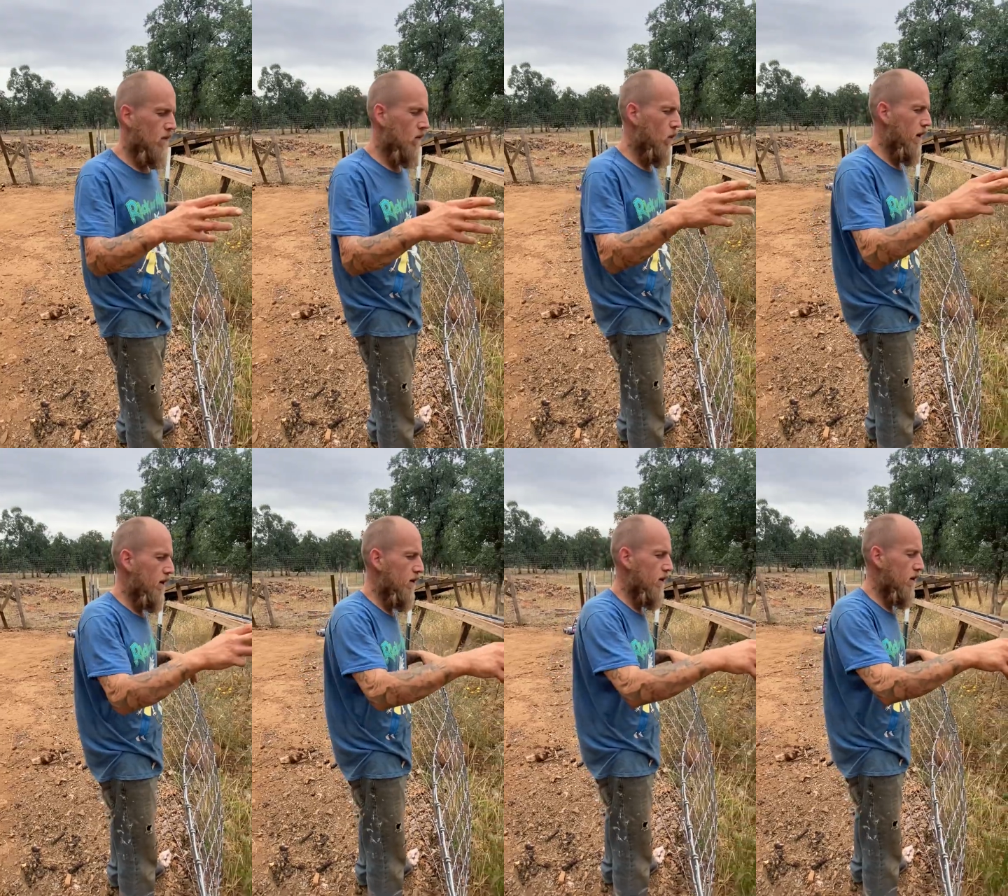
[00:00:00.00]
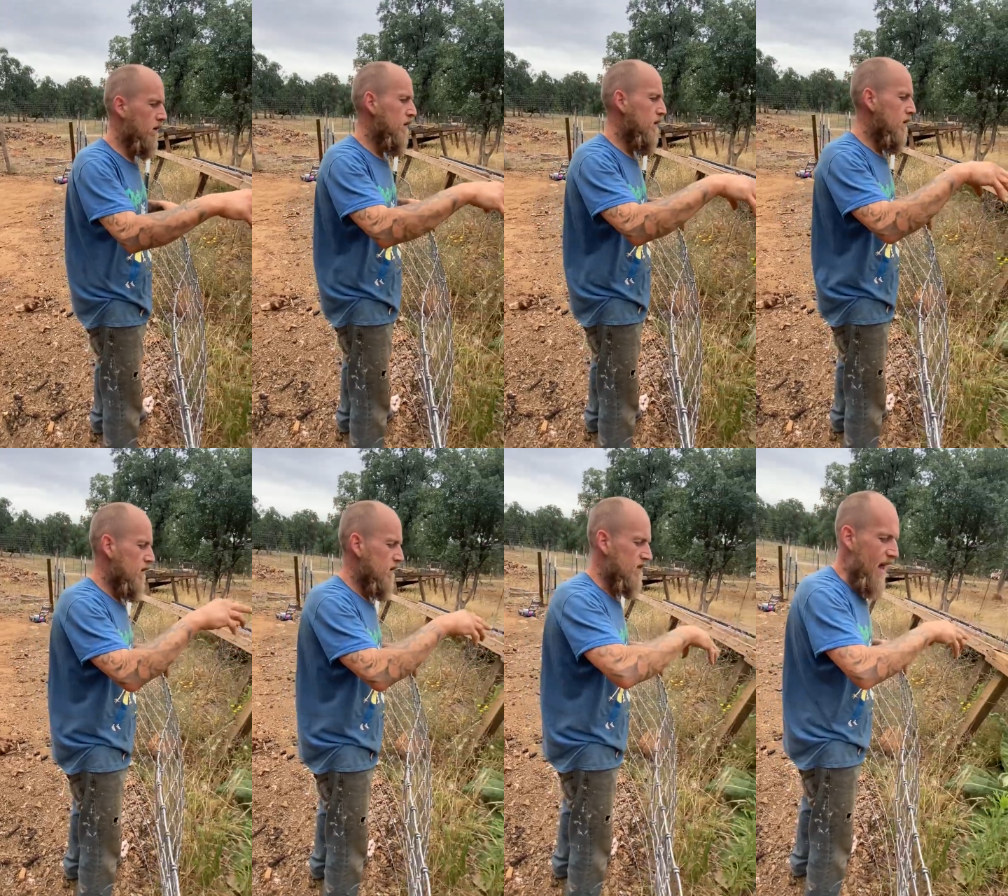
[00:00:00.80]
where you're
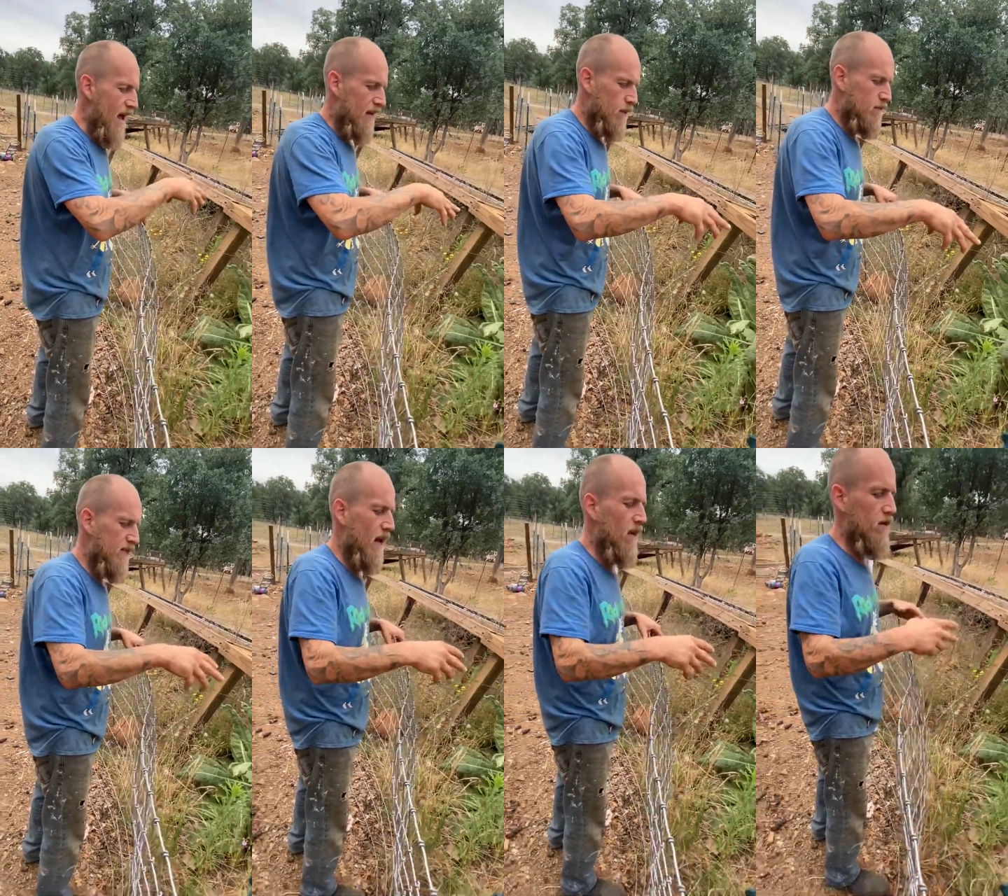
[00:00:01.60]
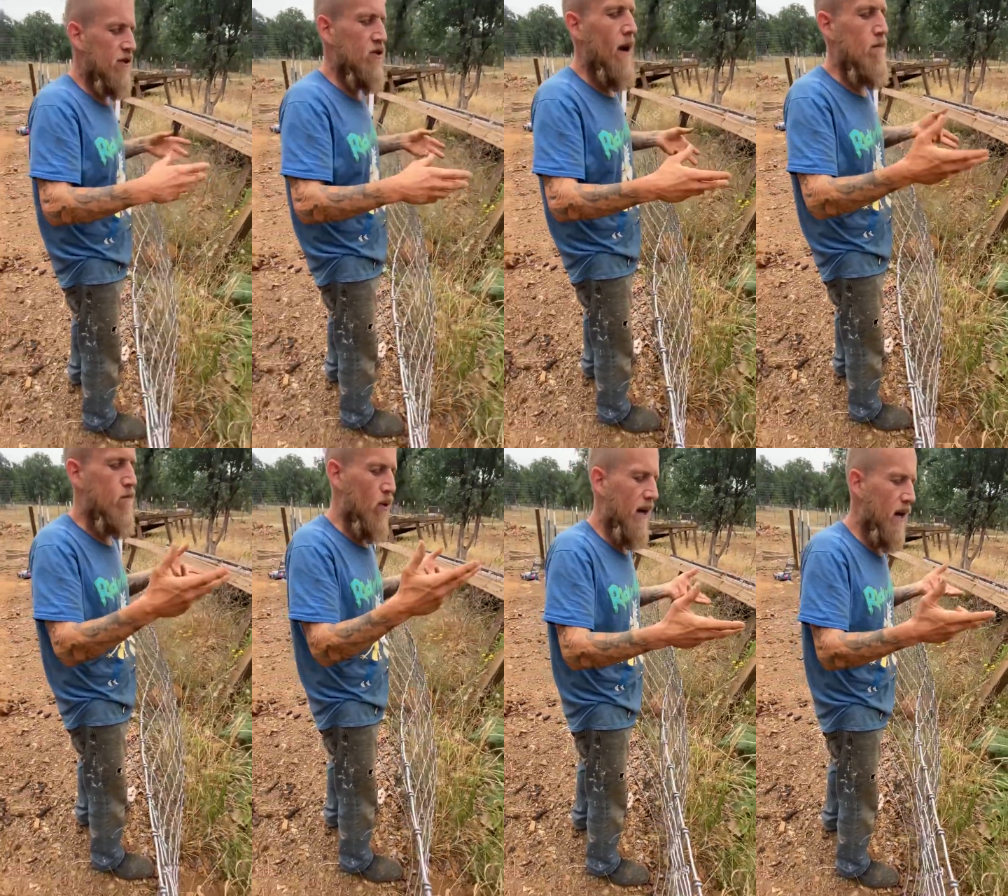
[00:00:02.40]
stacking them together to try
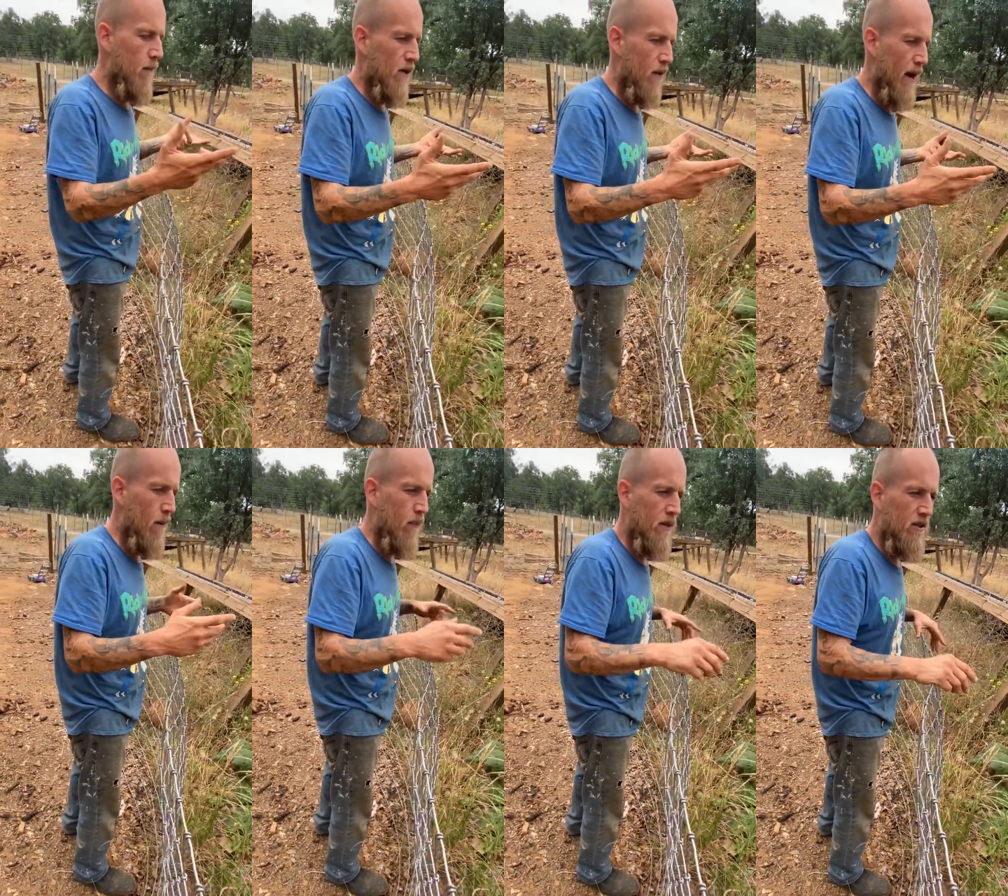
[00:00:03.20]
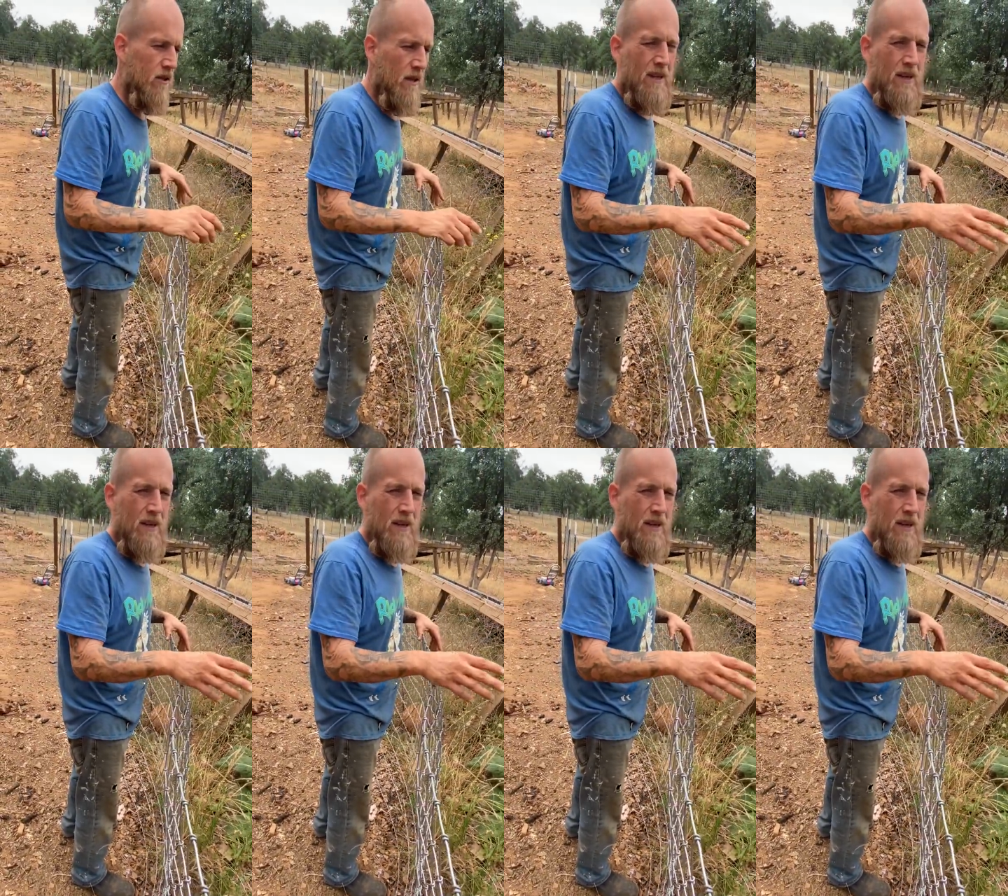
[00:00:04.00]
and bring up your amperage.